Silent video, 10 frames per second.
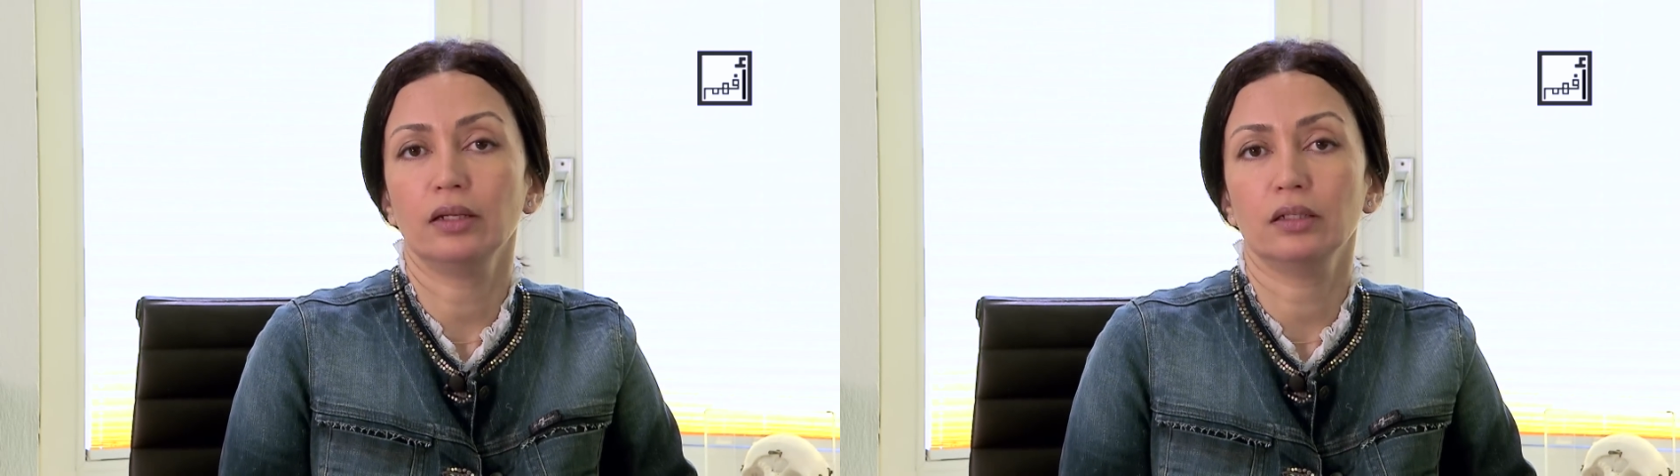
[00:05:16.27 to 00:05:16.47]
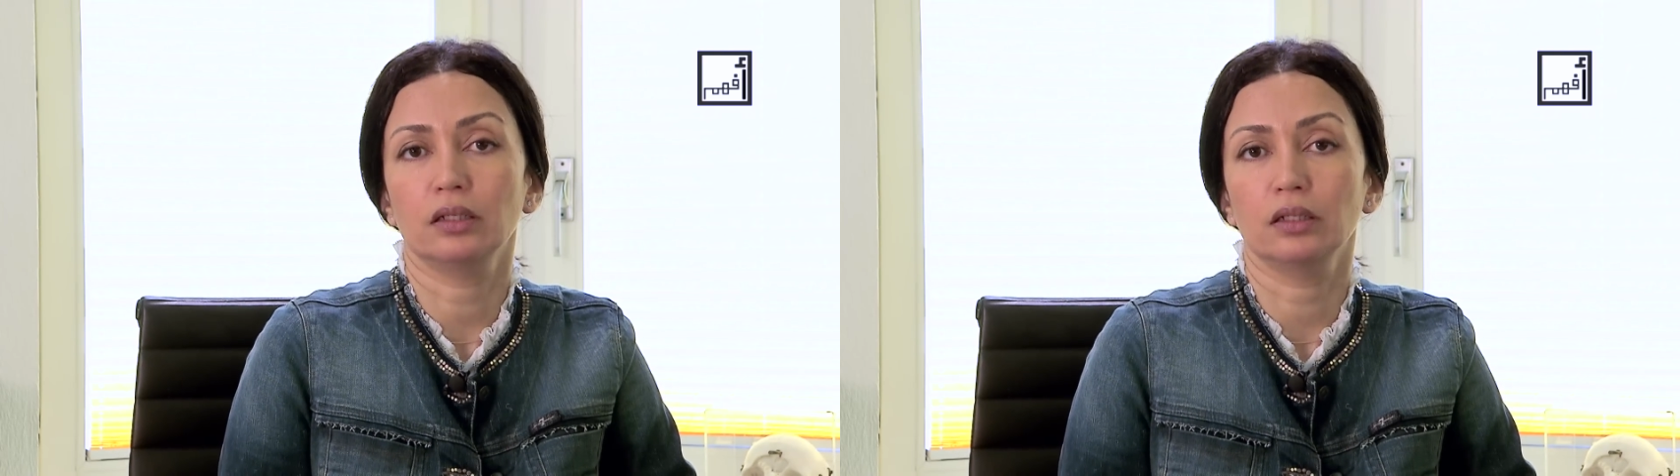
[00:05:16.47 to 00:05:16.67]

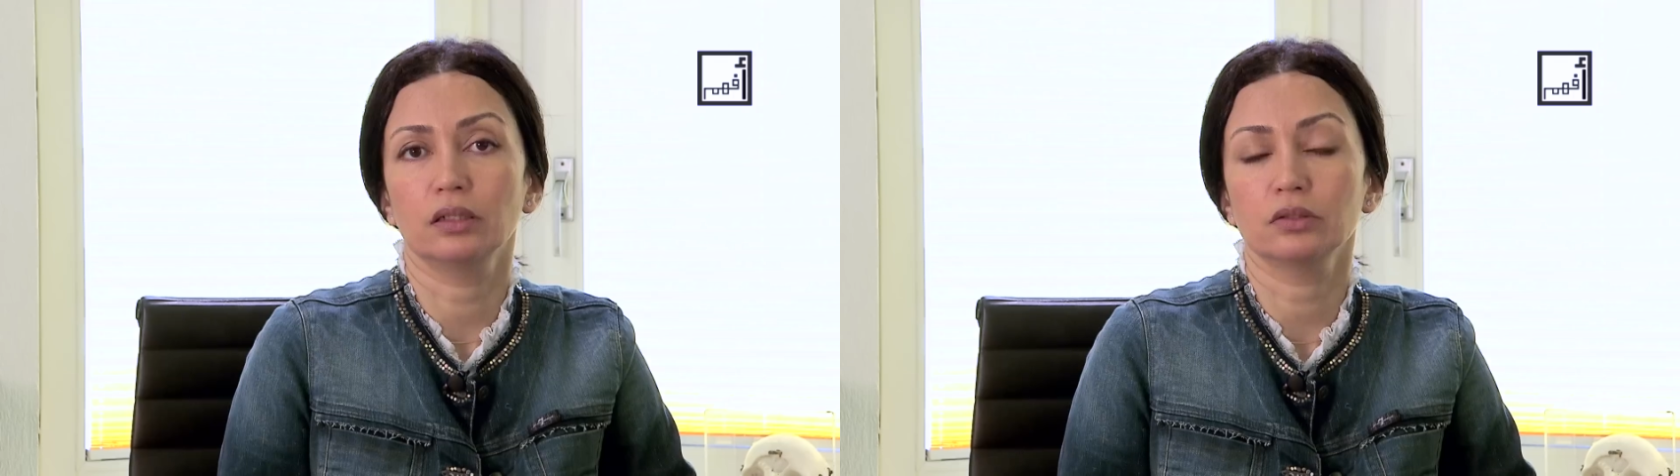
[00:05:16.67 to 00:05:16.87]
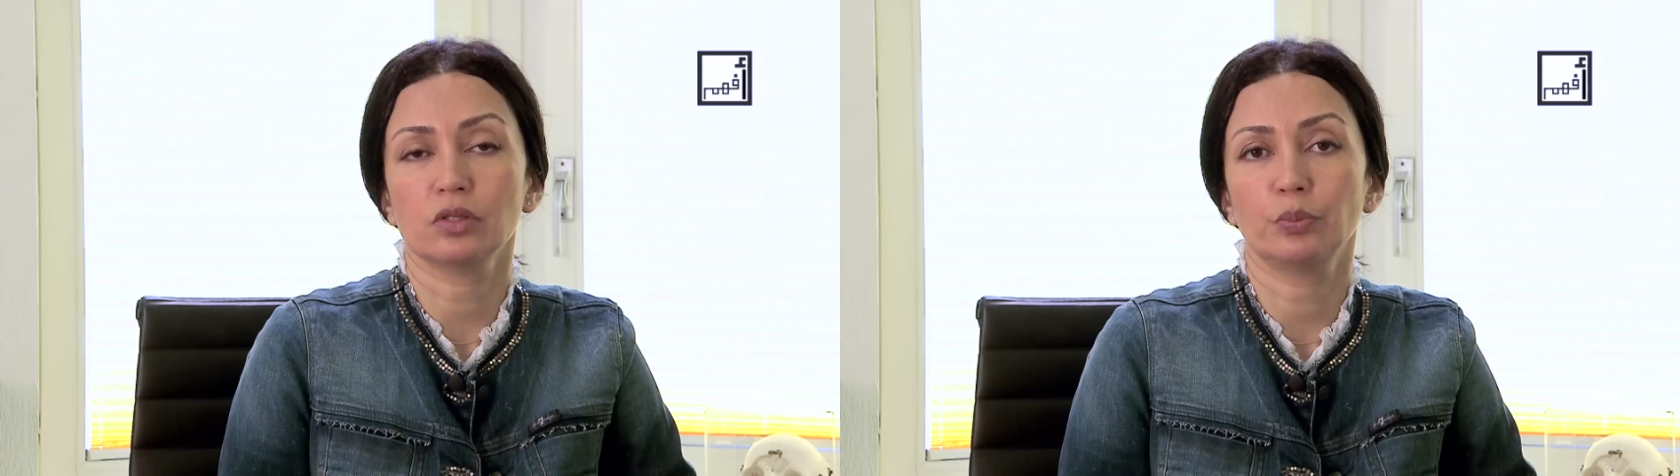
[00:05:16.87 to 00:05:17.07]

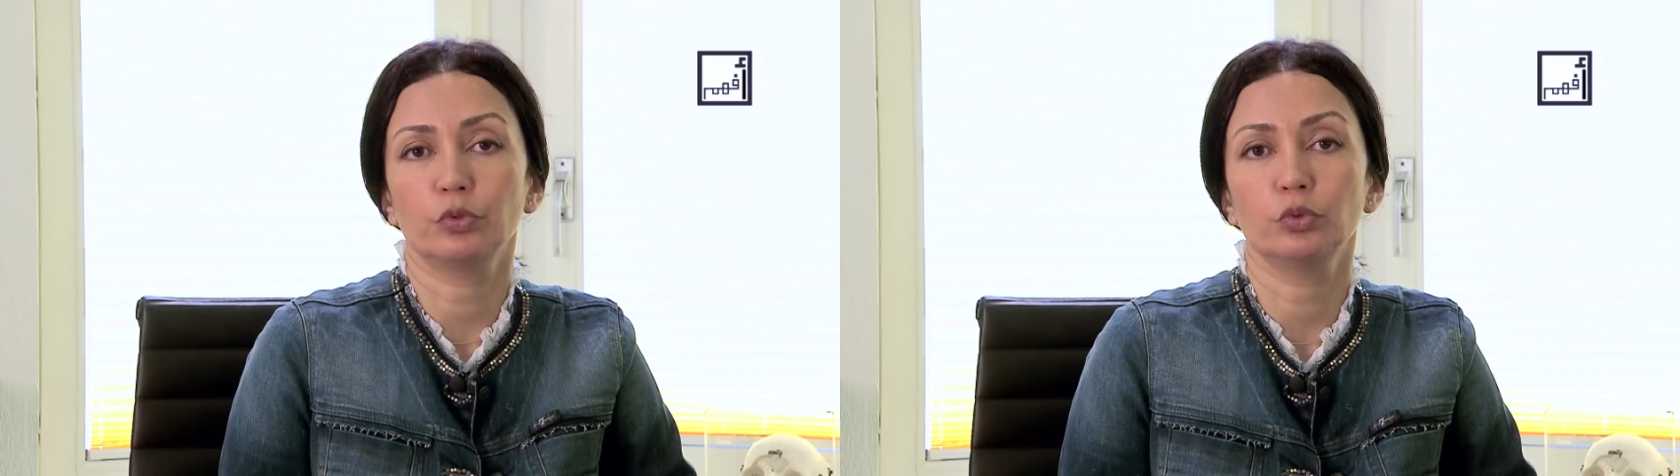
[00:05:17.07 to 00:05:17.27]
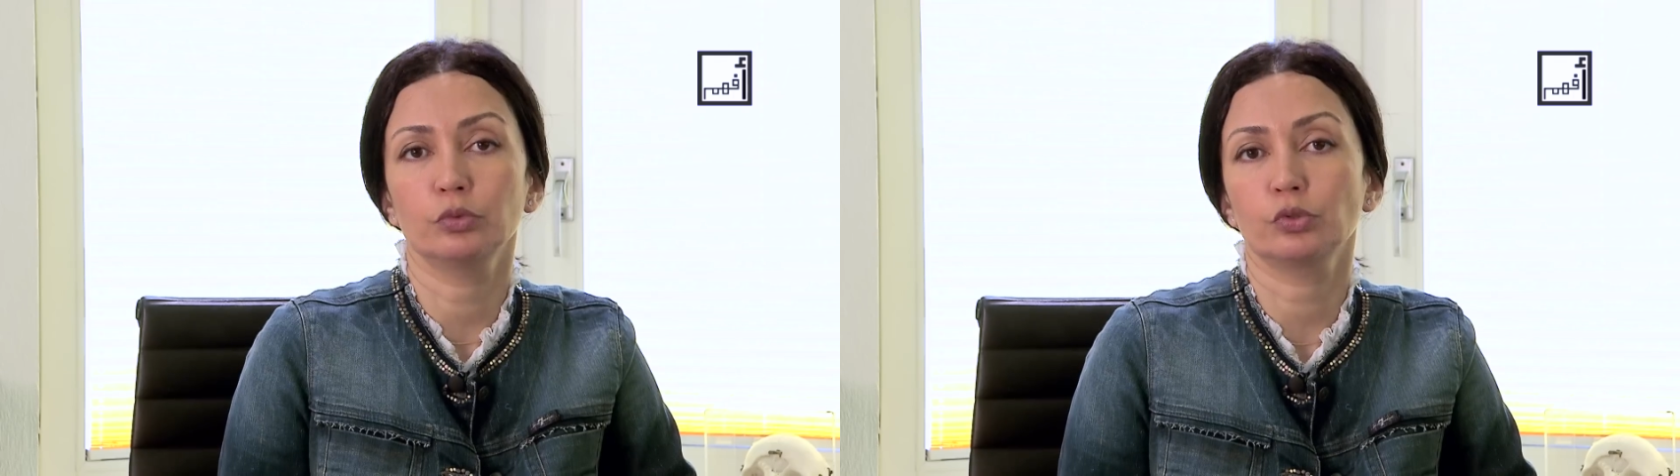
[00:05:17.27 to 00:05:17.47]
mental
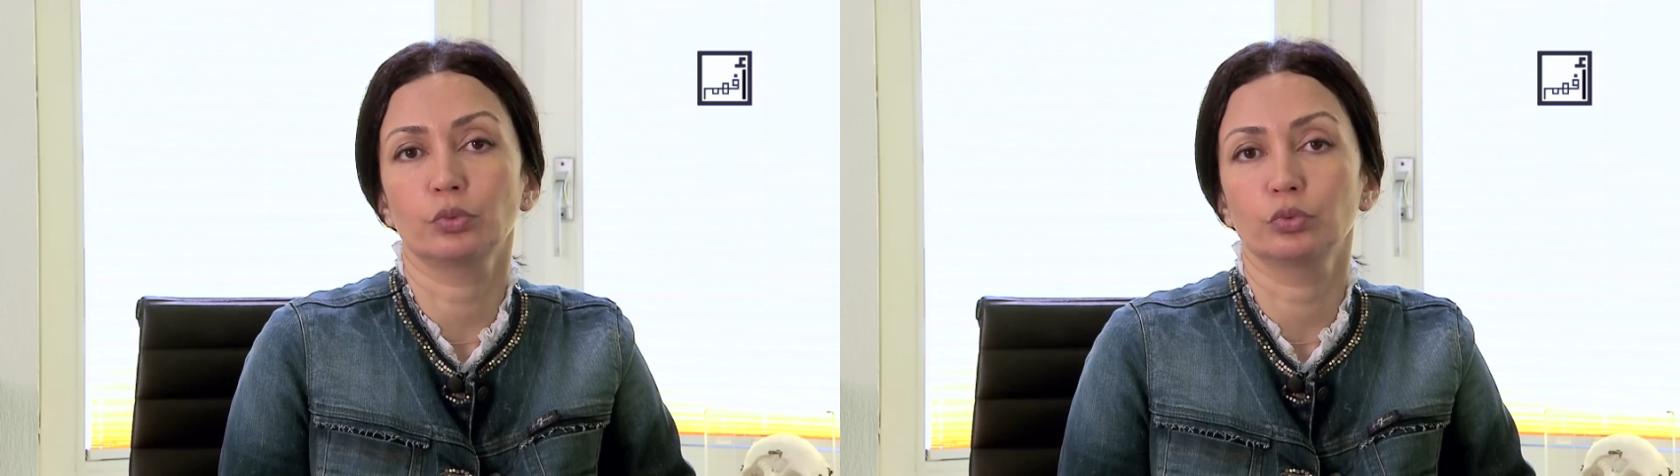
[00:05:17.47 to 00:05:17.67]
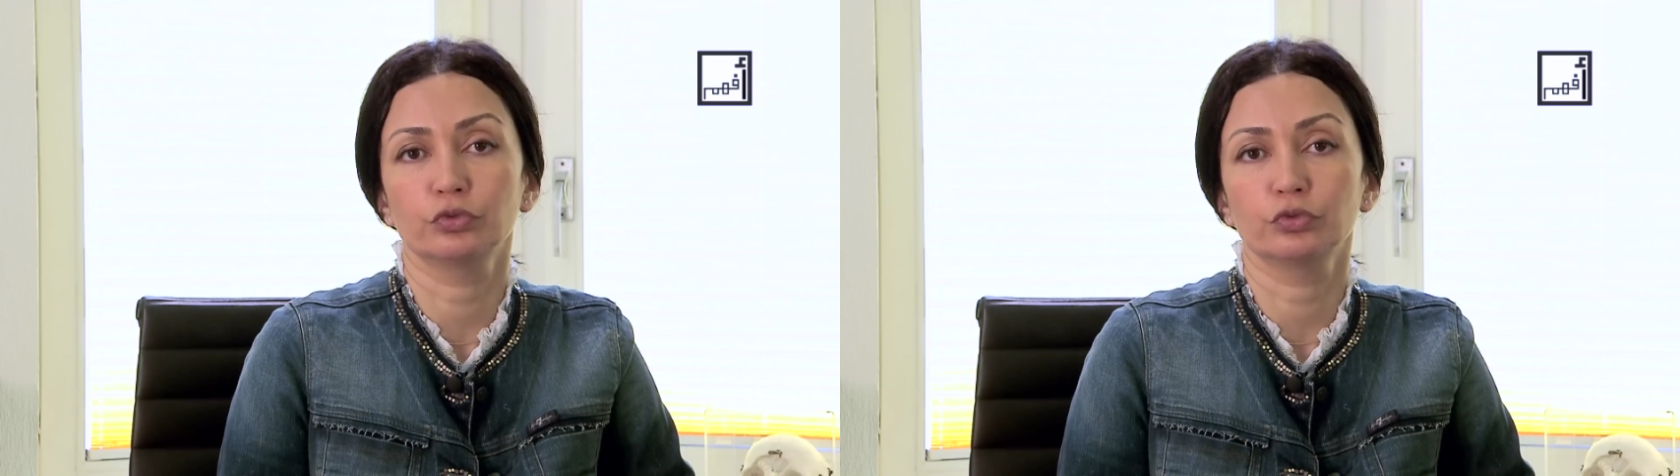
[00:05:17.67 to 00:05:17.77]
exhaustion,